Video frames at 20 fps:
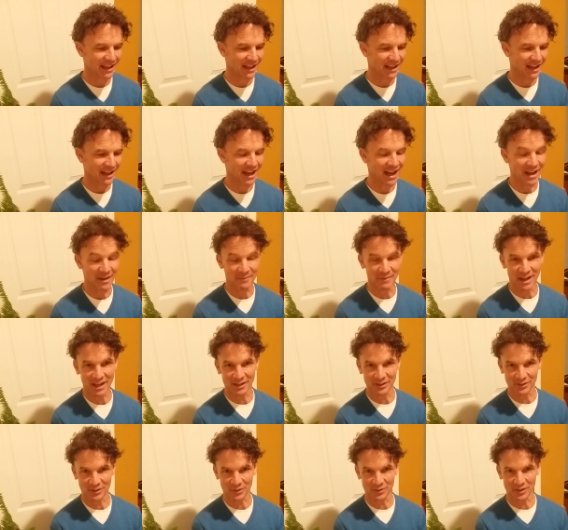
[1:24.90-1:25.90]
I am not a
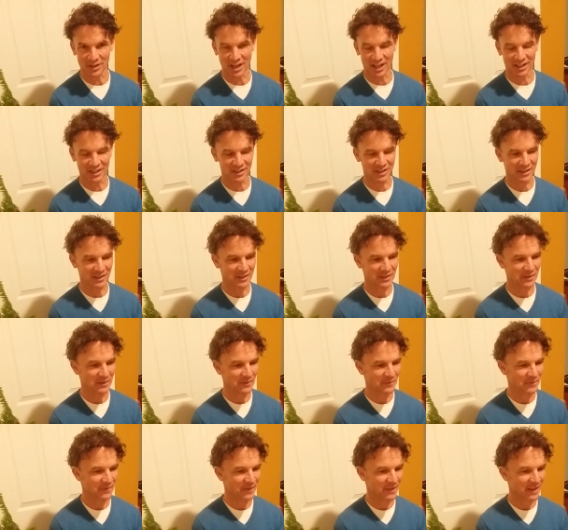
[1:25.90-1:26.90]
sociologist.
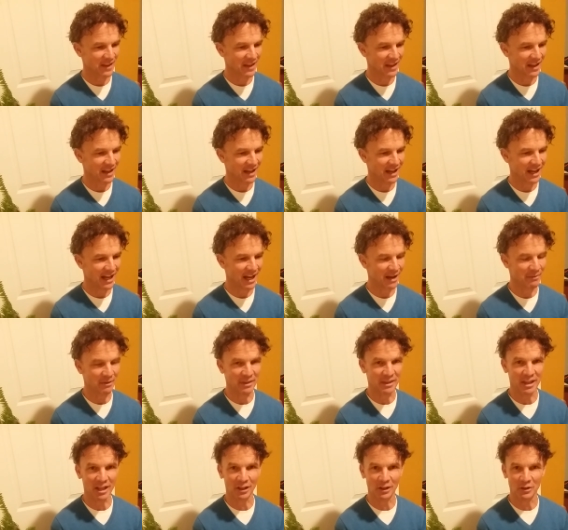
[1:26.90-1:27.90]
I'm a
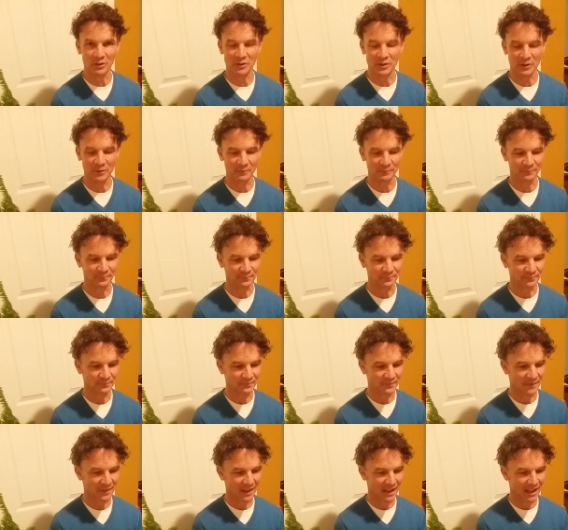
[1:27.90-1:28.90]
theologian.
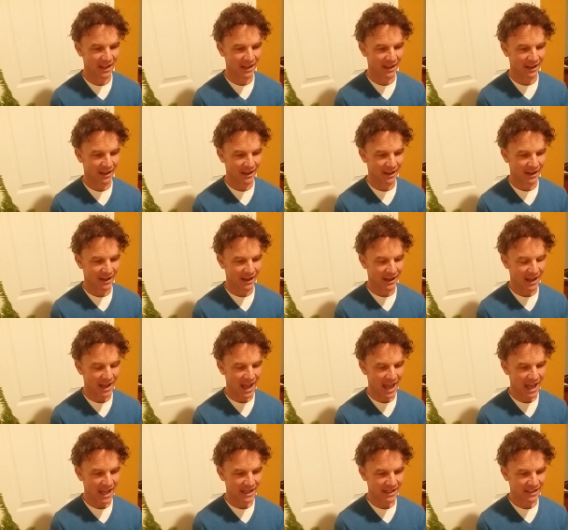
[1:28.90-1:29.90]

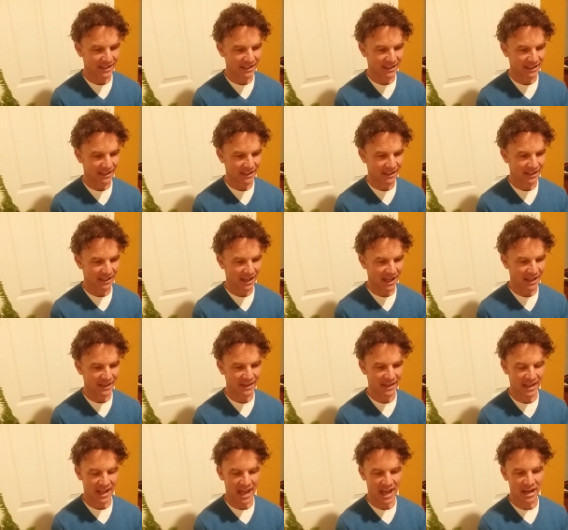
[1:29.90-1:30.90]
And at
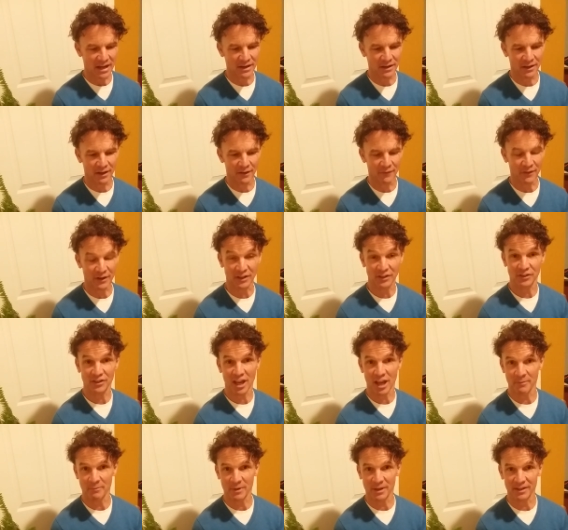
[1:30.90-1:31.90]
the end of an
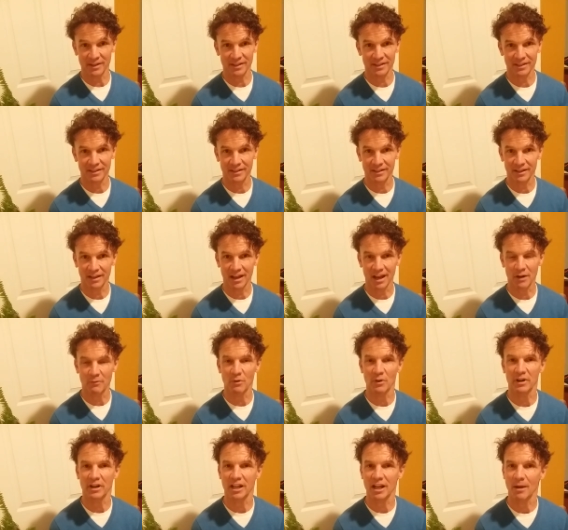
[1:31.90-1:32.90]
assignment I
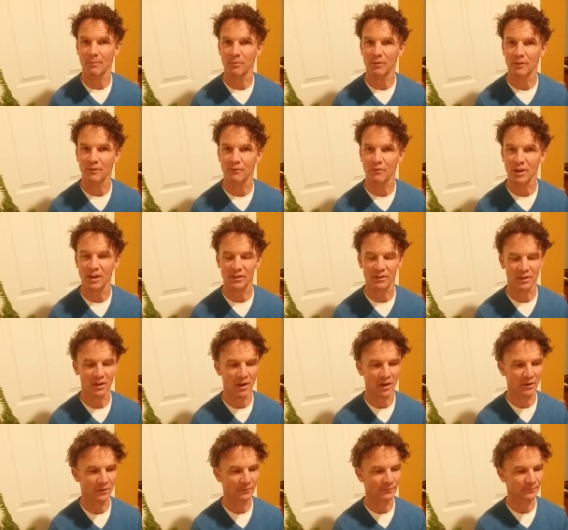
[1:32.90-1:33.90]
wrote a couple of weeks
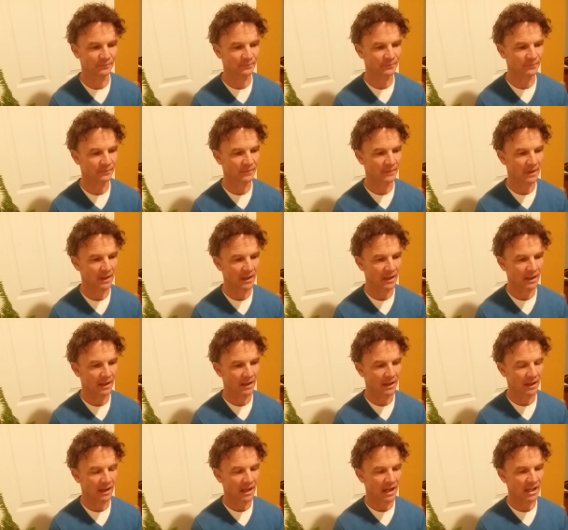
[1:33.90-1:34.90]
ago,
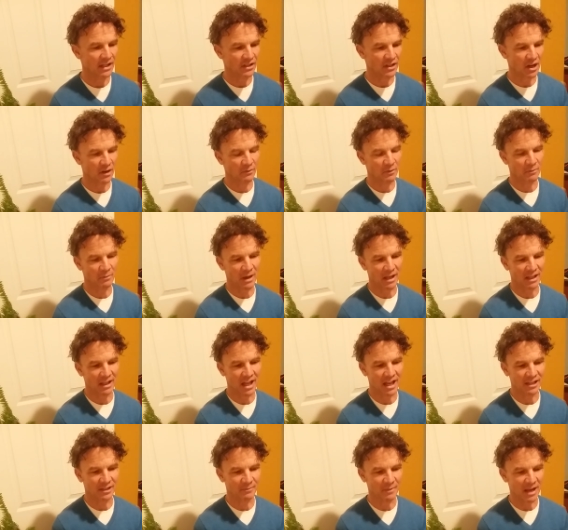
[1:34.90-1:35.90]
I shared with my
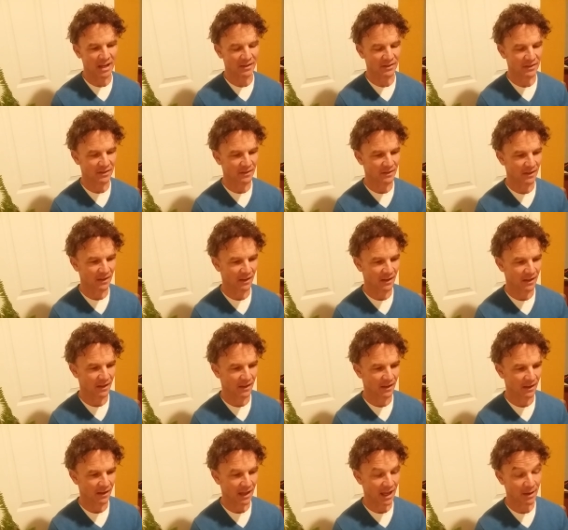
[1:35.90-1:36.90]
classmates
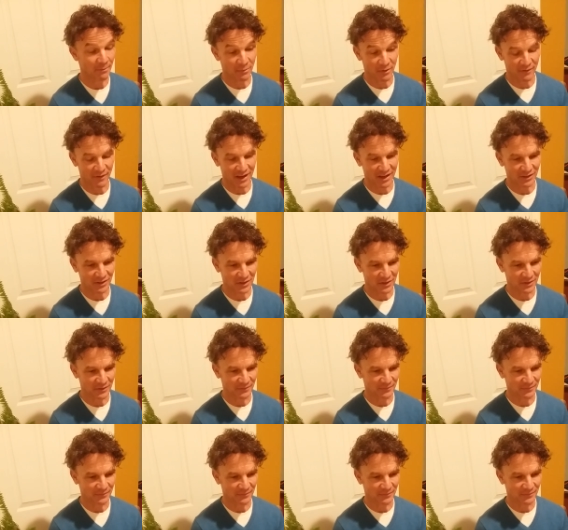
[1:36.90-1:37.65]
and professor